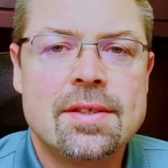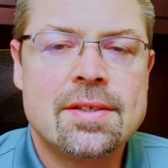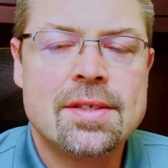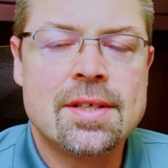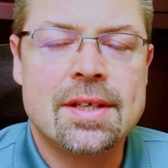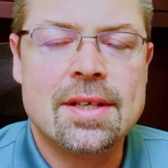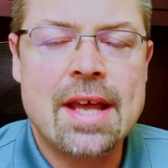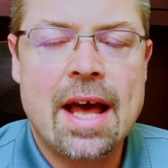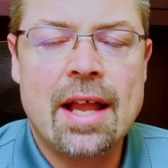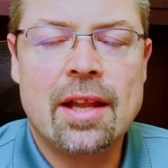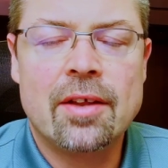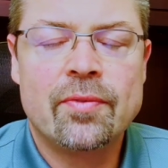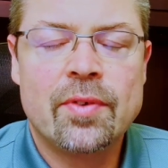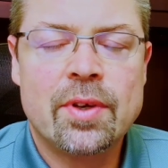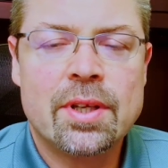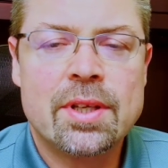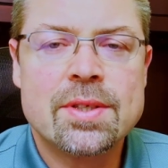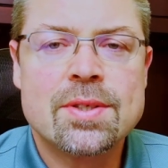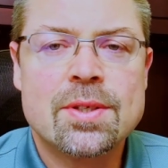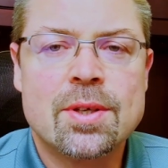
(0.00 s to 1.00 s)

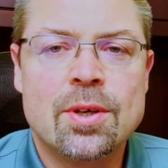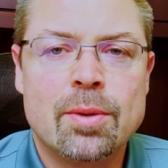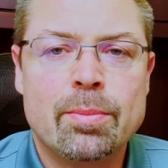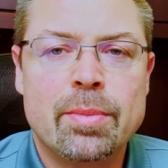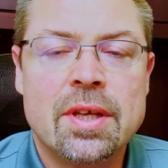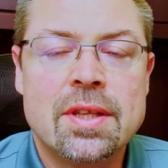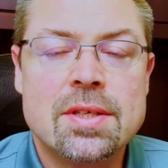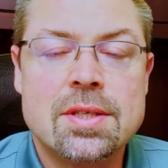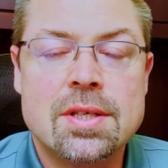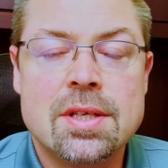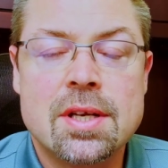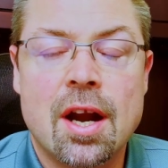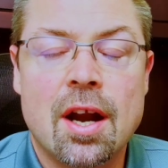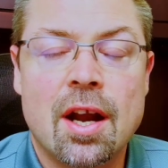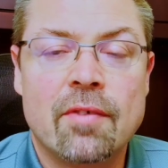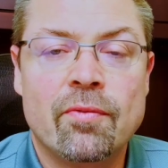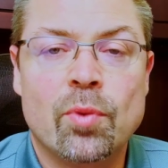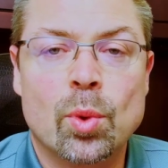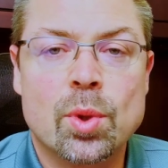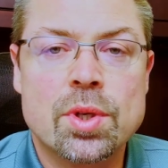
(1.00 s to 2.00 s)
Tadalafil is going to be the
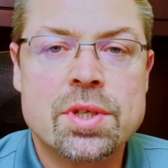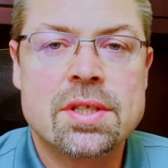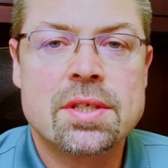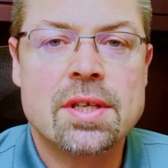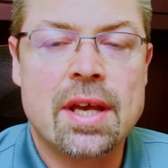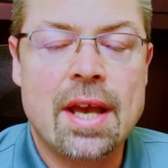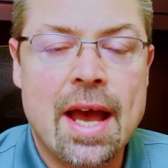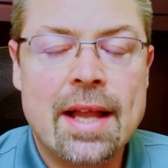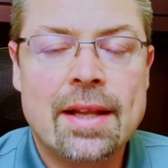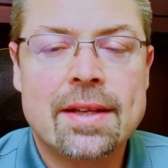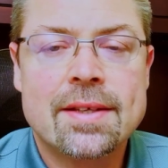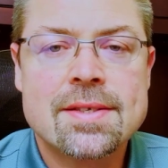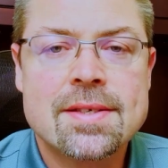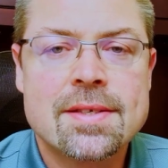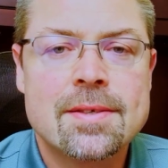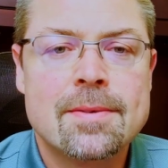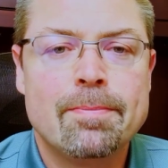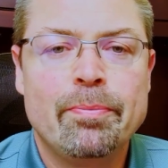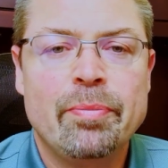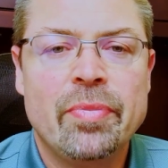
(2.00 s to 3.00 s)
generic for Cialis.